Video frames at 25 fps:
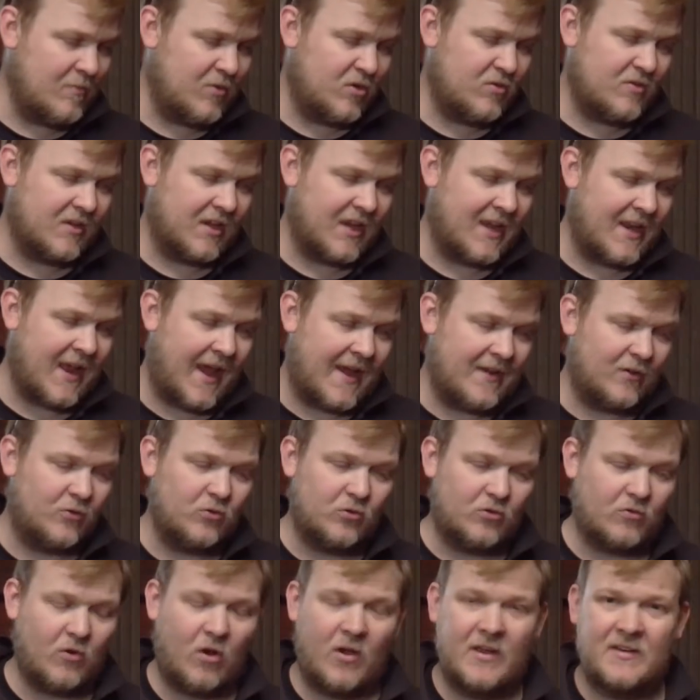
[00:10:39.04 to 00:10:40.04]
using an angle
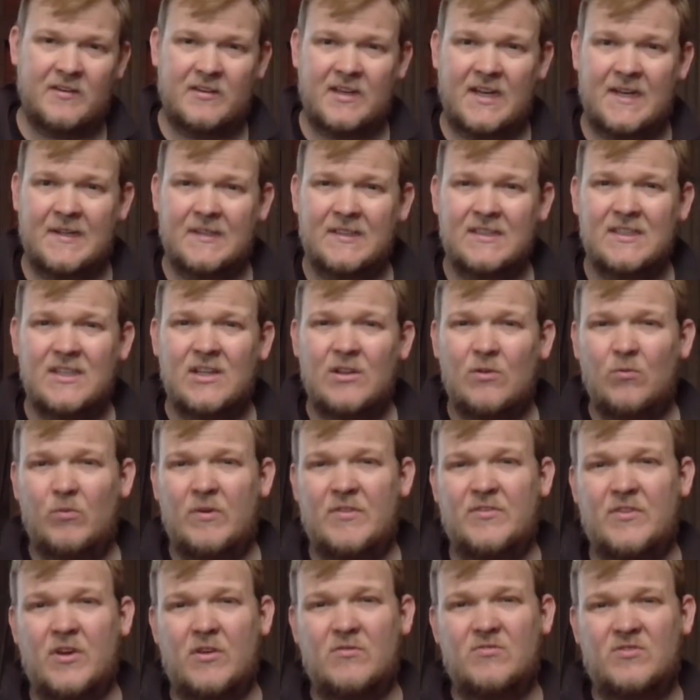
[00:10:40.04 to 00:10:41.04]
grinder
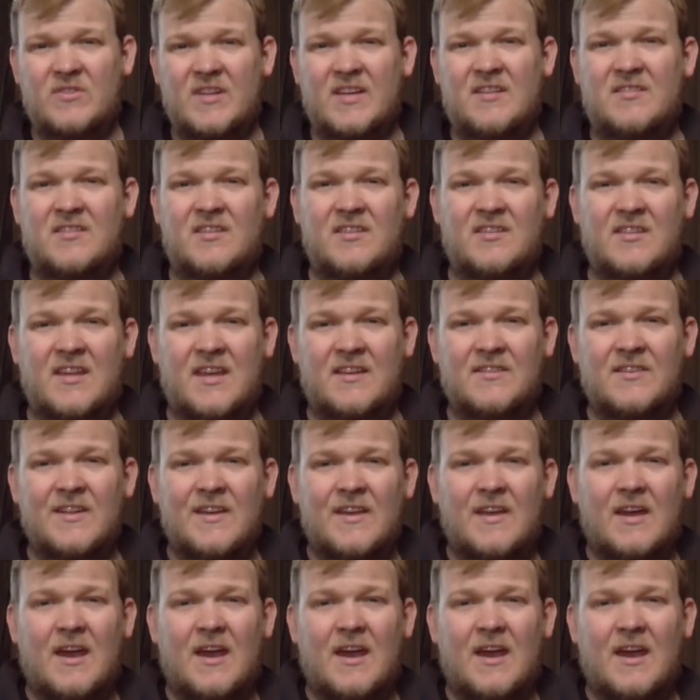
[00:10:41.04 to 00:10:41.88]
with those discs in,